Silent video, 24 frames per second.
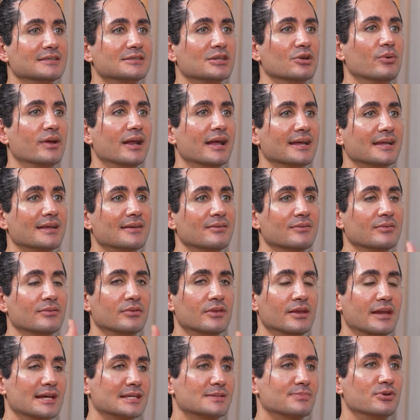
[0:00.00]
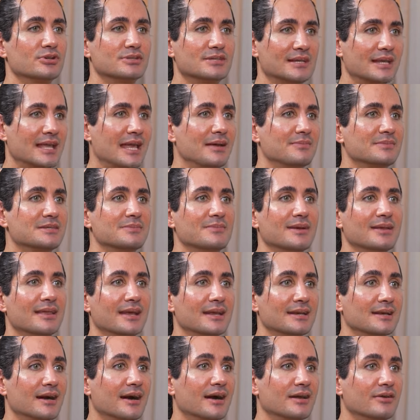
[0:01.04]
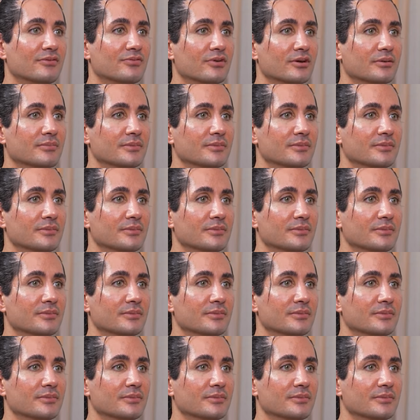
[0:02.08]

And so when I the next person came to me, they died